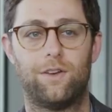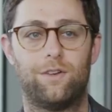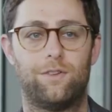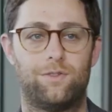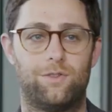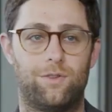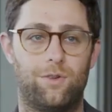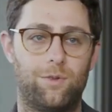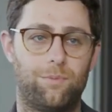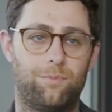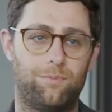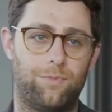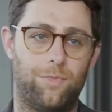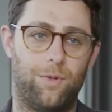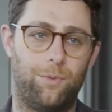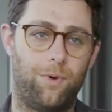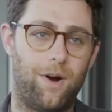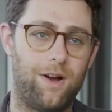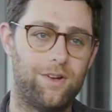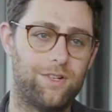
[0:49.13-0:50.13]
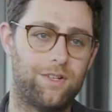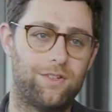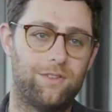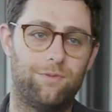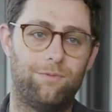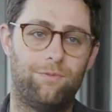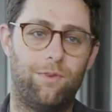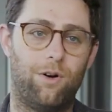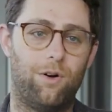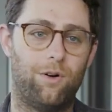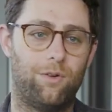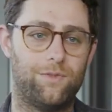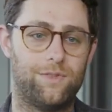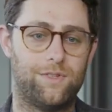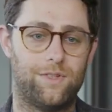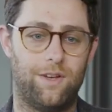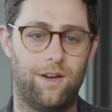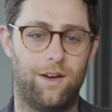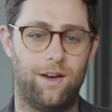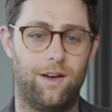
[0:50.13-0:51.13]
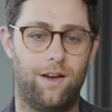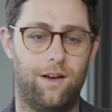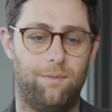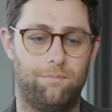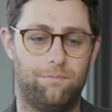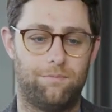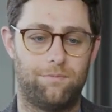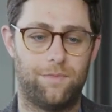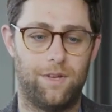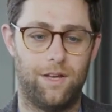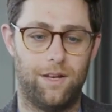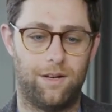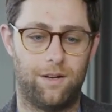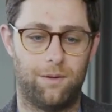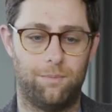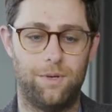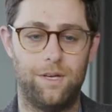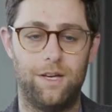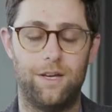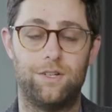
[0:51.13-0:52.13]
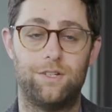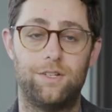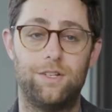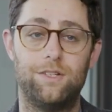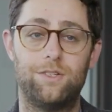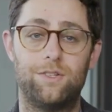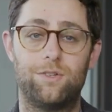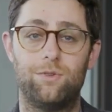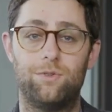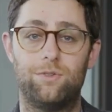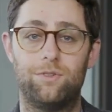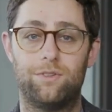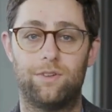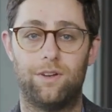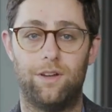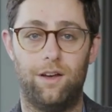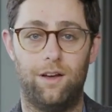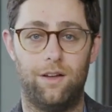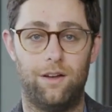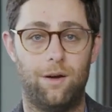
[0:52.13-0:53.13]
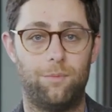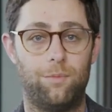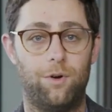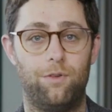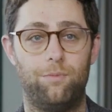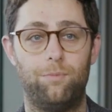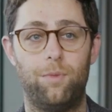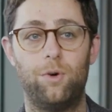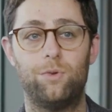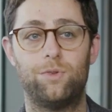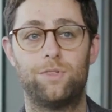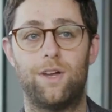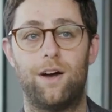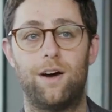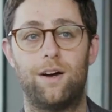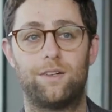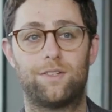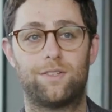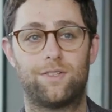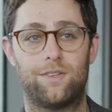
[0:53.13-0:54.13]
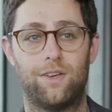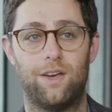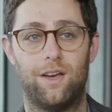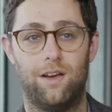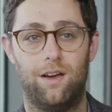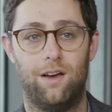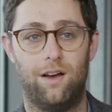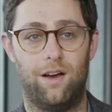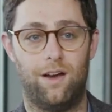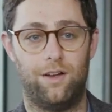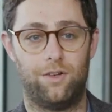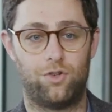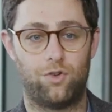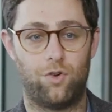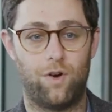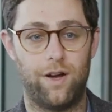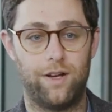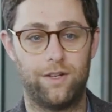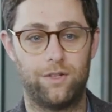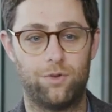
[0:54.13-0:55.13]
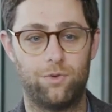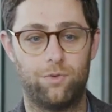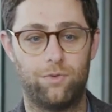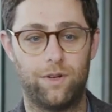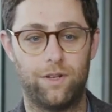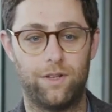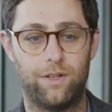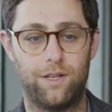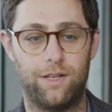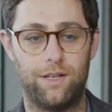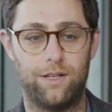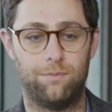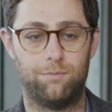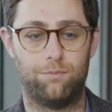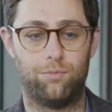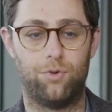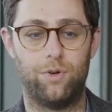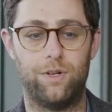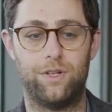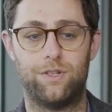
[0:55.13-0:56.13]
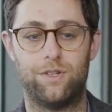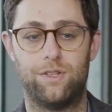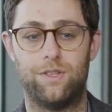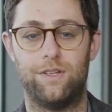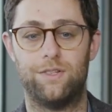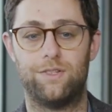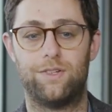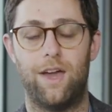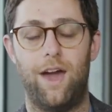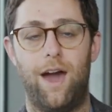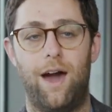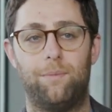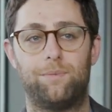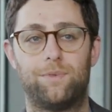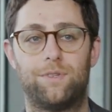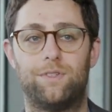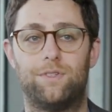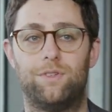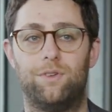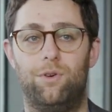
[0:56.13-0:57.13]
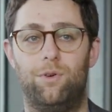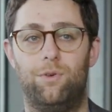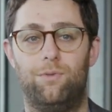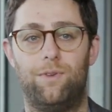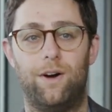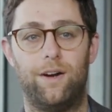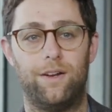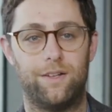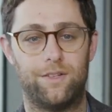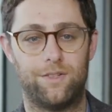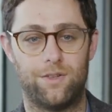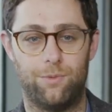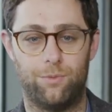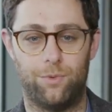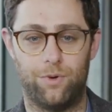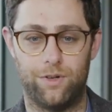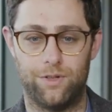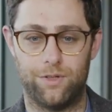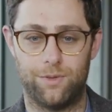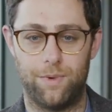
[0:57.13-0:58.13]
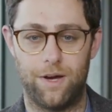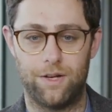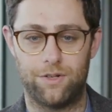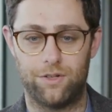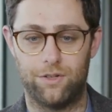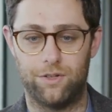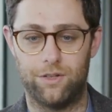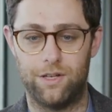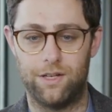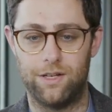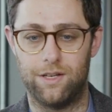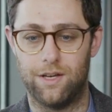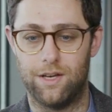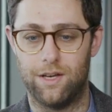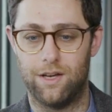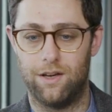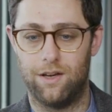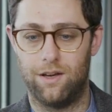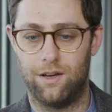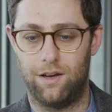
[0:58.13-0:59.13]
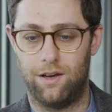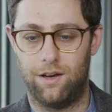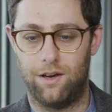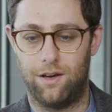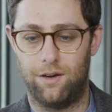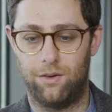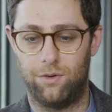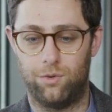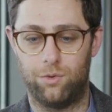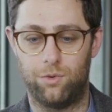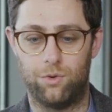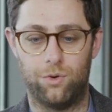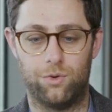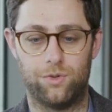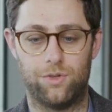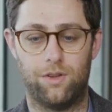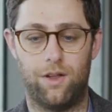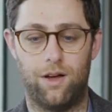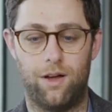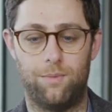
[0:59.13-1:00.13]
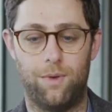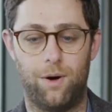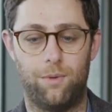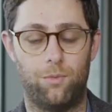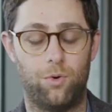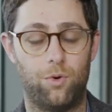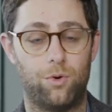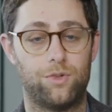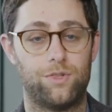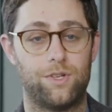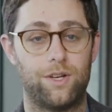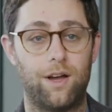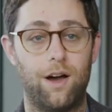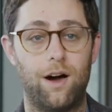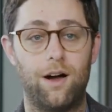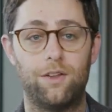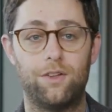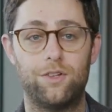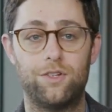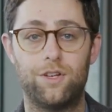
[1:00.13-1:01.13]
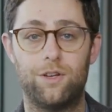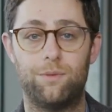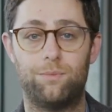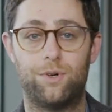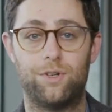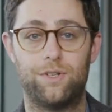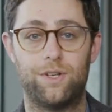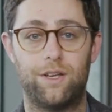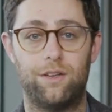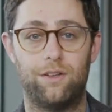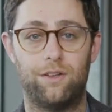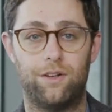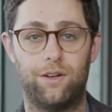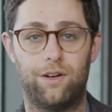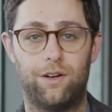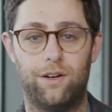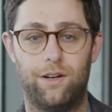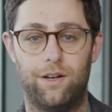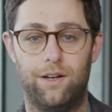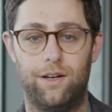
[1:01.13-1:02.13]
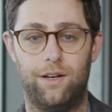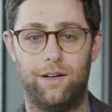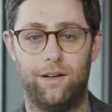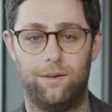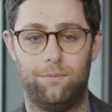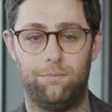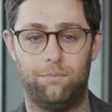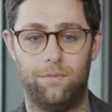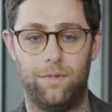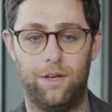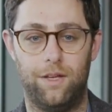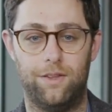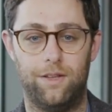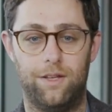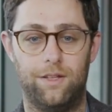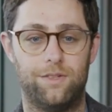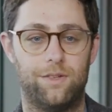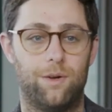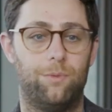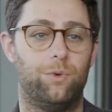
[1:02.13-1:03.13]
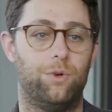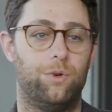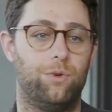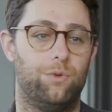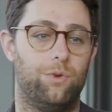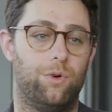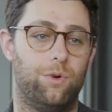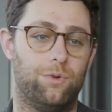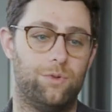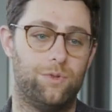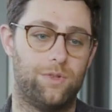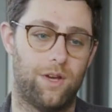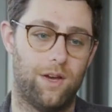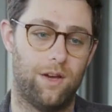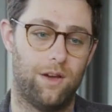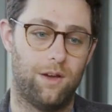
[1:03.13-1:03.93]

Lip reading: So the project involves getting a PhD student, a number of postdocs, trying to really bridge these gaps. So finding someone especially who knows a lot about moral psychology in particular, and then someone who knows